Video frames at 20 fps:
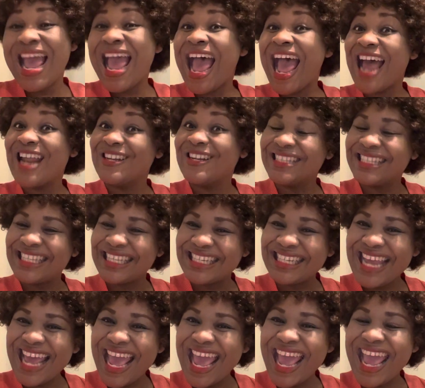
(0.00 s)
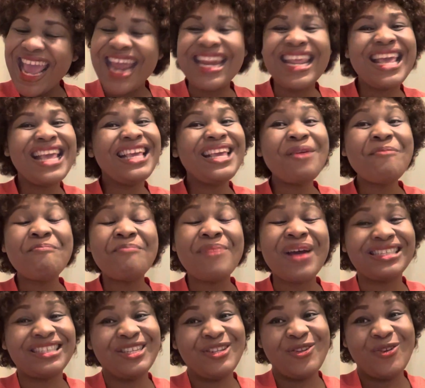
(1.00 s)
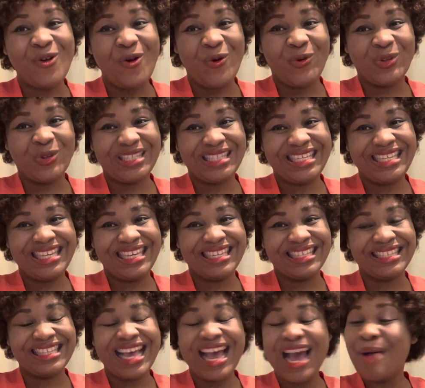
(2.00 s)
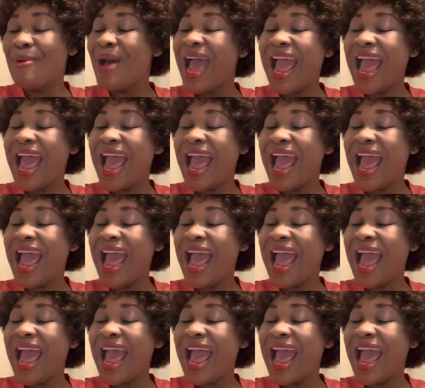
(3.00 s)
and until then, keep passing your Osce exam.